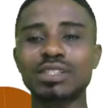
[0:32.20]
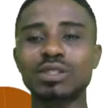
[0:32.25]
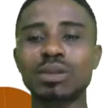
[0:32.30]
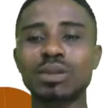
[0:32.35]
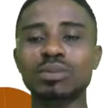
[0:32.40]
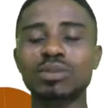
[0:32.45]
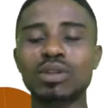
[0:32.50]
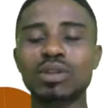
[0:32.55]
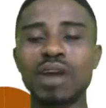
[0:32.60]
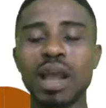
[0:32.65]
and
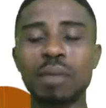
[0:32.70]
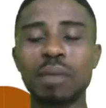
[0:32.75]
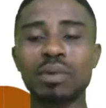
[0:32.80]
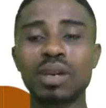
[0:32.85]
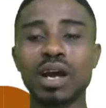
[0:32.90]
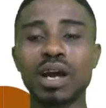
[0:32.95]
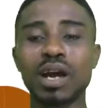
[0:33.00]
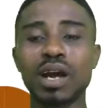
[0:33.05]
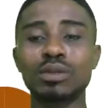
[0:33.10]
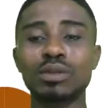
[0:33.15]
subscribe
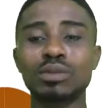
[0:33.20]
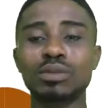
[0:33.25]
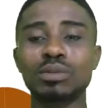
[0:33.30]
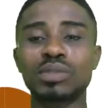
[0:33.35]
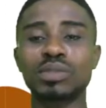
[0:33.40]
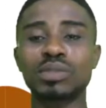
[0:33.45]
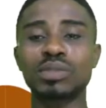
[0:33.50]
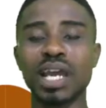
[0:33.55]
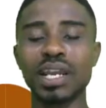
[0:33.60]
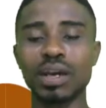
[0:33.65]
on our
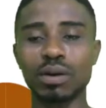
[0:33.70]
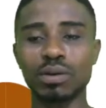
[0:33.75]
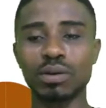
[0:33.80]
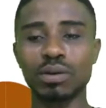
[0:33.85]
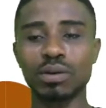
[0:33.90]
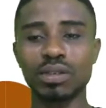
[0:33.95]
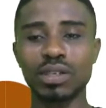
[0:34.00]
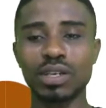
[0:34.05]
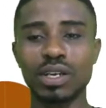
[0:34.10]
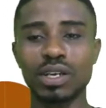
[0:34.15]
YouTube
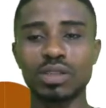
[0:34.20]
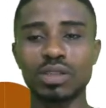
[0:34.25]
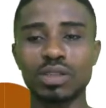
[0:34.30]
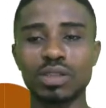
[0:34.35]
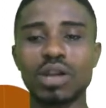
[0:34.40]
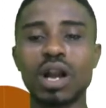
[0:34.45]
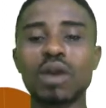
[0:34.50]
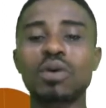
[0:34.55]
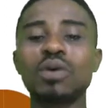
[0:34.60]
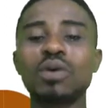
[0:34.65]
channel.
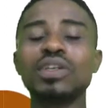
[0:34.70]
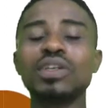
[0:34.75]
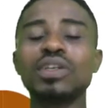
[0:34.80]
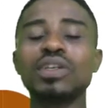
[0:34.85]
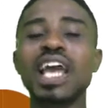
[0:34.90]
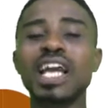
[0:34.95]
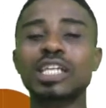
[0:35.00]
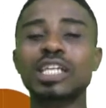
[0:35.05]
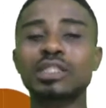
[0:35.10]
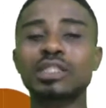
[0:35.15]
You can go
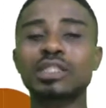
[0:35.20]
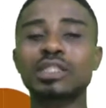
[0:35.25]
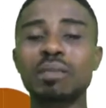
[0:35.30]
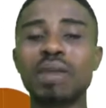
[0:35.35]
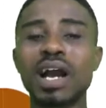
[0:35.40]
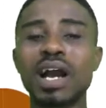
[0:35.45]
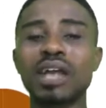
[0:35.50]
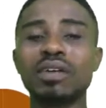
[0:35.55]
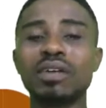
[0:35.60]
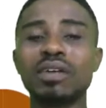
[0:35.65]
the extra
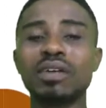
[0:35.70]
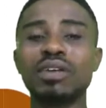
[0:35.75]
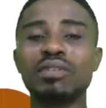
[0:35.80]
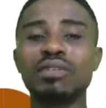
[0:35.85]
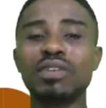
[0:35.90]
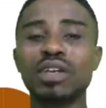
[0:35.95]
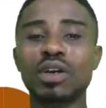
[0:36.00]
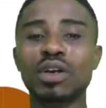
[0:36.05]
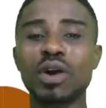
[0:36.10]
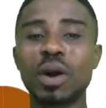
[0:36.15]
mile of
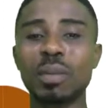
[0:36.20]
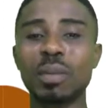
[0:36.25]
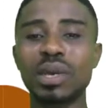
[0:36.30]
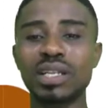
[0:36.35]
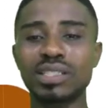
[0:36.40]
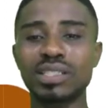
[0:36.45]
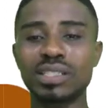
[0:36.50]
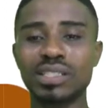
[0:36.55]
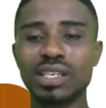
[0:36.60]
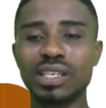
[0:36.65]
leaving a
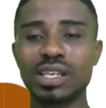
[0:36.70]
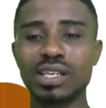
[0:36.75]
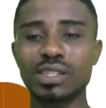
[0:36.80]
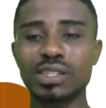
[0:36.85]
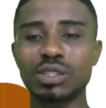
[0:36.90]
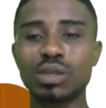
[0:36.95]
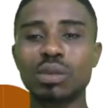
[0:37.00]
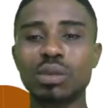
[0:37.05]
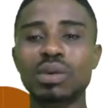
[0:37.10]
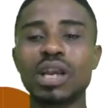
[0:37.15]
comment
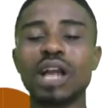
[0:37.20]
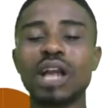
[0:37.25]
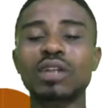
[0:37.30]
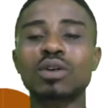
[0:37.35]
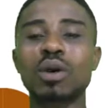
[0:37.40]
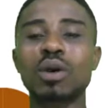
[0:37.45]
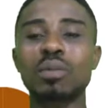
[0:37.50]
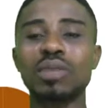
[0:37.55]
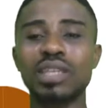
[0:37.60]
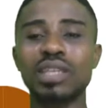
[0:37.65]
so we
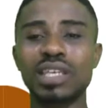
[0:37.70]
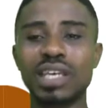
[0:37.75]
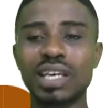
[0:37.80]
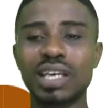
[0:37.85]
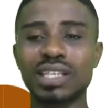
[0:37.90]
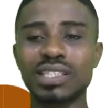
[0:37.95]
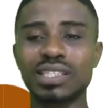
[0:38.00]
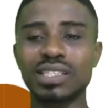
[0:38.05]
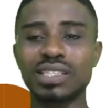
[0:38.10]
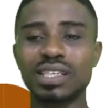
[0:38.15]
can
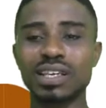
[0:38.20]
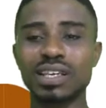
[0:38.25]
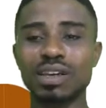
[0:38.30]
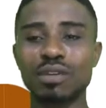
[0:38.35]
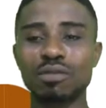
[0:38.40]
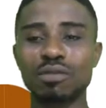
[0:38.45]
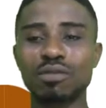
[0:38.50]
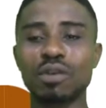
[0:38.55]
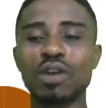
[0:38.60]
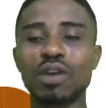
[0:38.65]
communicate
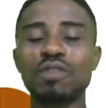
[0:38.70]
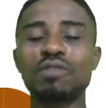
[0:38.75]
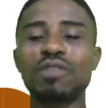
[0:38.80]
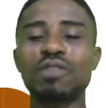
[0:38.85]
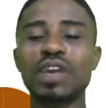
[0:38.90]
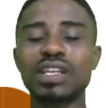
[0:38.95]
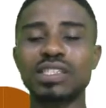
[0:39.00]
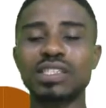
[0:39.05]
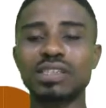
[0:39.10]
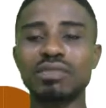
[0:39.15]
for
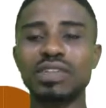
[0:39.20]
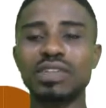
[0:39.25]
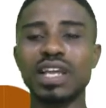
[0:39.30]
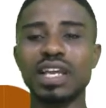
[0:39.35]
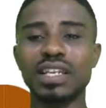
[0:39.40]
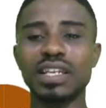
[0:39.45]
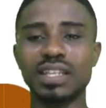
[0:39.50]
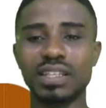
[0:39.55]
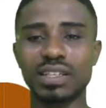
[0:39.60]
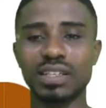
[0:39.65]
effective
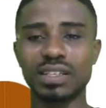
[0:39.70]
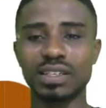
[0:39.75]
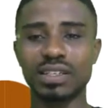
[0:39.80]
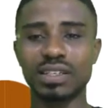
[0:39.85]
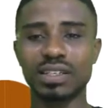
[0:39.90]
learning.